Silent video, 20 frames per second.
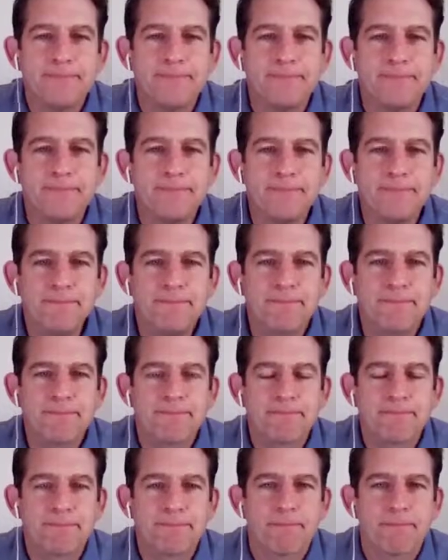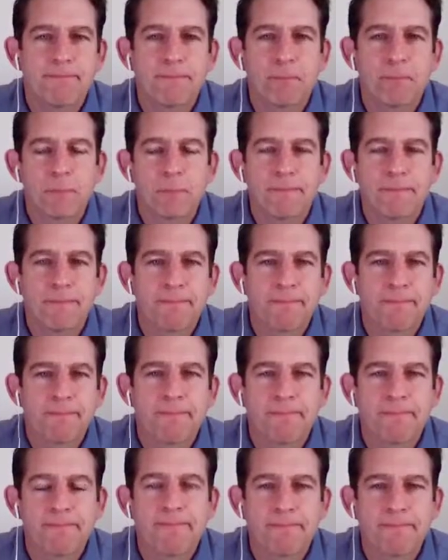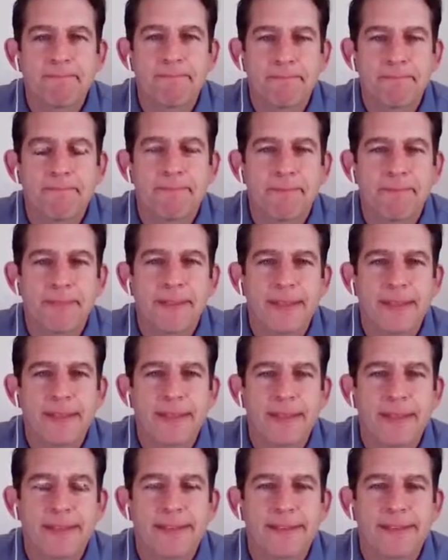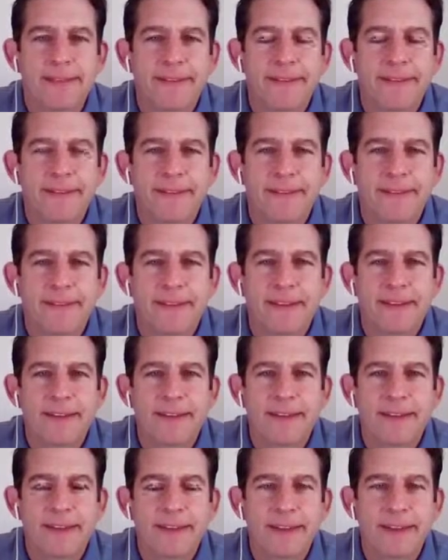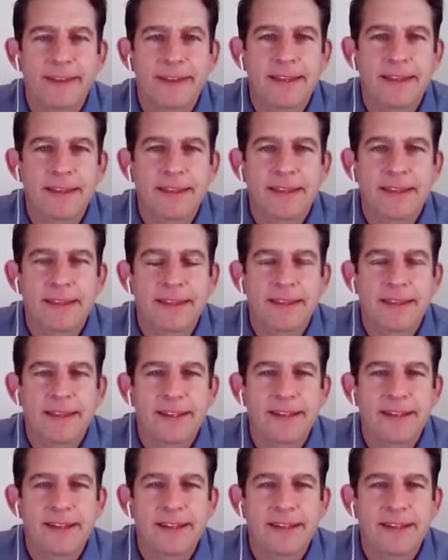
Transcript: (not speaking)